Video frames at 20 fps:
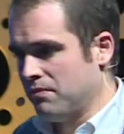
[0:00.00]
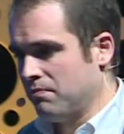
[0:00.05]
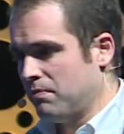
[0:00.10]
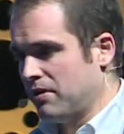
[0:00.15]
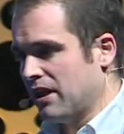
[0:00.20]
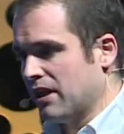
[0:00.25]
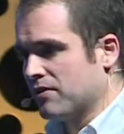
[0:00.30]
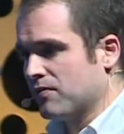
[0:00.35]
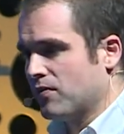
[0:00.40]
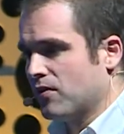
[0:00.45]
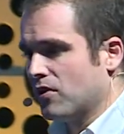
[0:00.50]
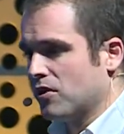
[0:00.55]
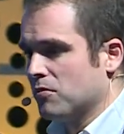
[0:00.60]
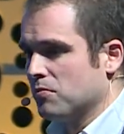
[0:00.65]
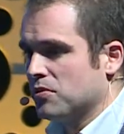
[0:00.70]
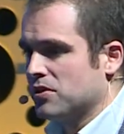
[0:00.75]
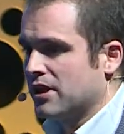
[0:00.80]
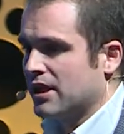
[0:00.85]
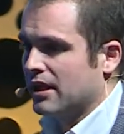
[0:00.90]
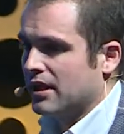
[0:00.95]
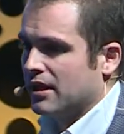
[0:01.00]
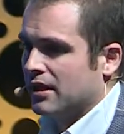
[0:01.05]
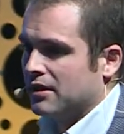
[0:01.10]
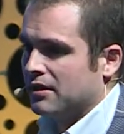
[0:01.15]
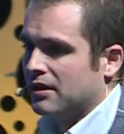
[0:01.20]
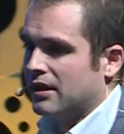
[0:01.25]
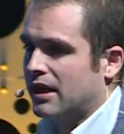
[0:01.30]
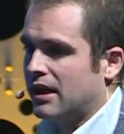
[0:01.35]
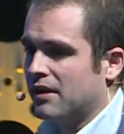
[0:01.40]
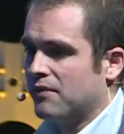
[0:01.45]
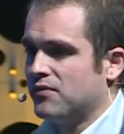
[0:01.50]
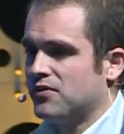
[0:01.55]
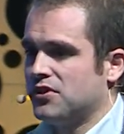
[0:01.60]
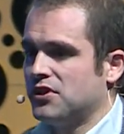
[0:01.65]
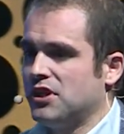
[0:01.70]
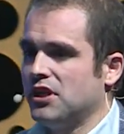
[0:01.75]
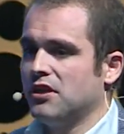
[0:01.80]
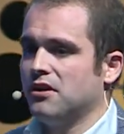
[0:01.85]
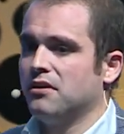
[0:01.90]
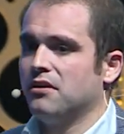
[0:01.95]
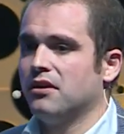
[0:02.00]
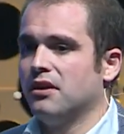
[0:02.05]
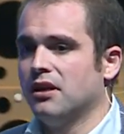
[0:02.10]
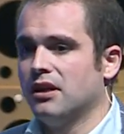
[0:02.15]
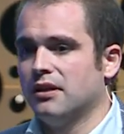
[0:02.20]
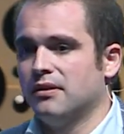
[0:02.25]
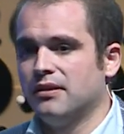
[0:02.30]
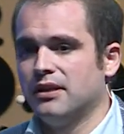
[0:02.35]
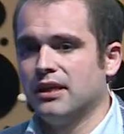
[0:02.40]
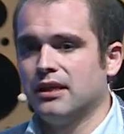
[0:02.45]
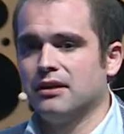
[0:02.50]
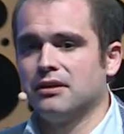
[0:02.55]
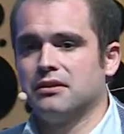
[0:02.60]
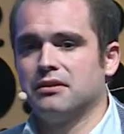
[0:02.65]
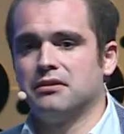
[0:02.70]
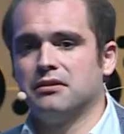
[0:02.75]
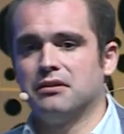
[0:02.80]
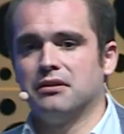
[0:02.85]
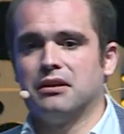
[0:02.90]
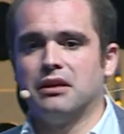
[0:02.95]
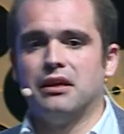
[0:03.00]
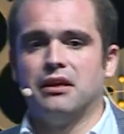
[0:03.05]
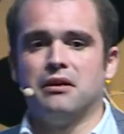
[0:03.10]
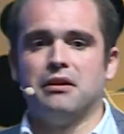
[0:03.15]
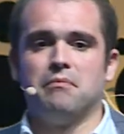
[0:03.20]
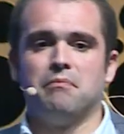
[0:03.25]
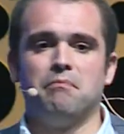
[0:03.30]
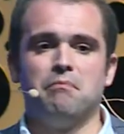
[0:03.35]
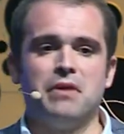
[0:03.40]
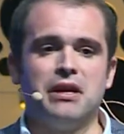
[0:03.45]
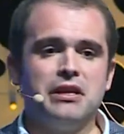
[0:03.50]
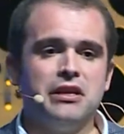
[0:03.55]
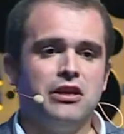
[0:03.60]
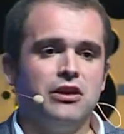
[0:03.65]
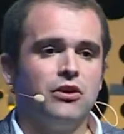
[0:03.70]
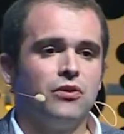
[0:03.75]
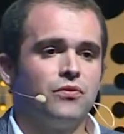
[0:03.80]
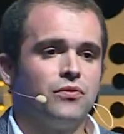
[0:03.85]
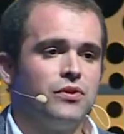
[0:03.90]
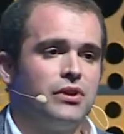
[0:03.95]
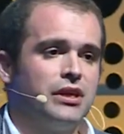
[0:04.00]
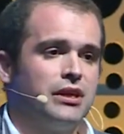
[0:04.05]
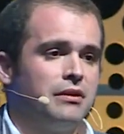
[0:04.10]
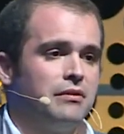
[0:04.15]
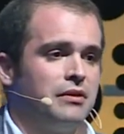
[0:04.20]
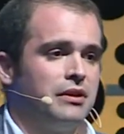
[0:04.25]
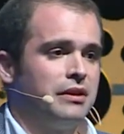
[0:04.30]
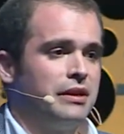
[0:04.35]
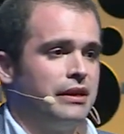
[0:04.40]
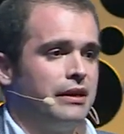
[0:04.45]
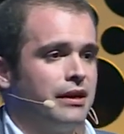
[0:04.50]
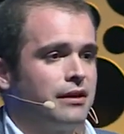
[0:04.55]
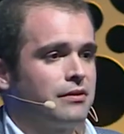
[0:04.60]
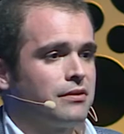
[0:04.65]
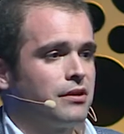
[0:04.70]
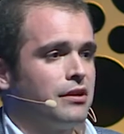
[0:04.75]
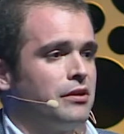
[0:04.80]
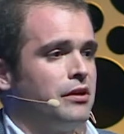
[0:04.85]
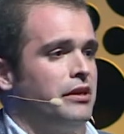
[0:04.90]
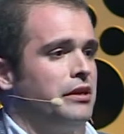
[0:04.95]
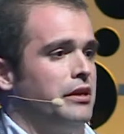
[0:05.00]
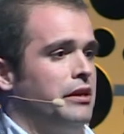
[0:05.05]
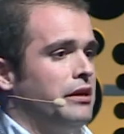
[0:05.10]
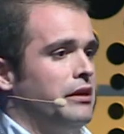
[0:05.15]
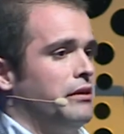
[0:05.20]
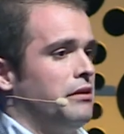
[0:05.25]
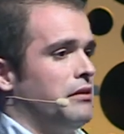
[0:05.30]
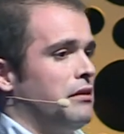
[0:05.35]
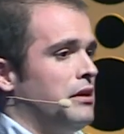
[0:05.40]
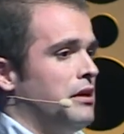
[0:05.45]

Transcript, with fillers: platforms, and I've seen that uh, many of them, they are running in